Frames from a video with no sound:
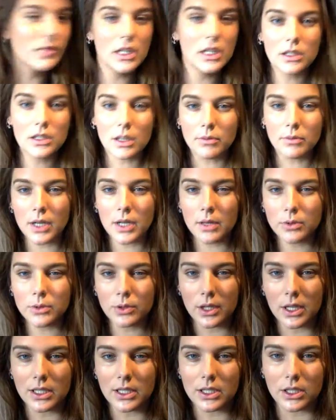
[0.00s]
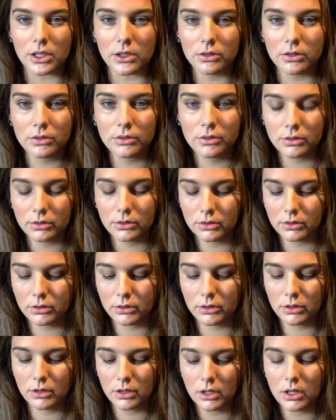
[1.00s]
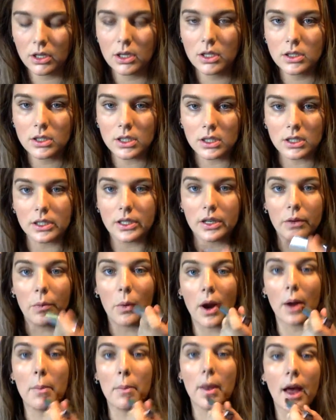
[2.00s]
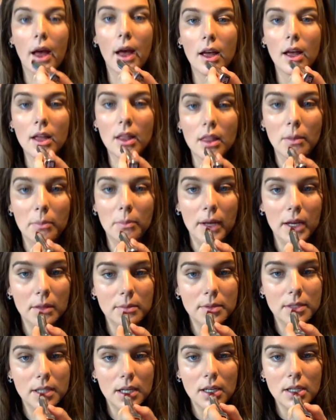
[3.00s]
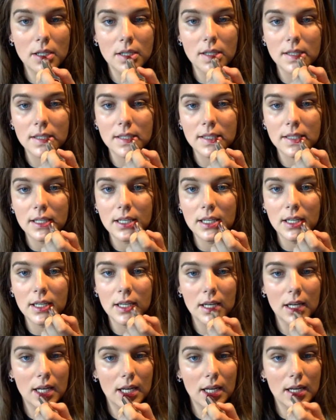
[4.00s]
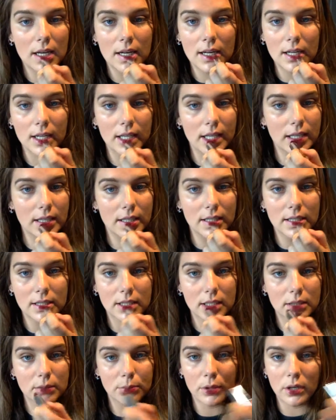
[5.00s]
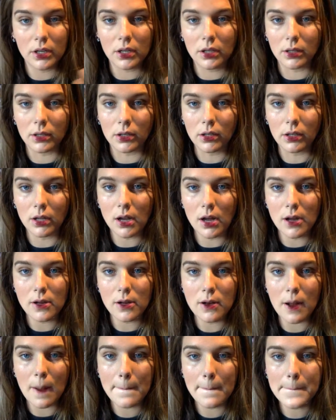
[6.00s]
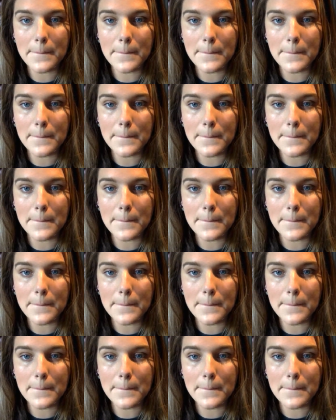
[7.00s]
sometimes what I do to see where I'm at in the makeup stage is I'll like just put a little on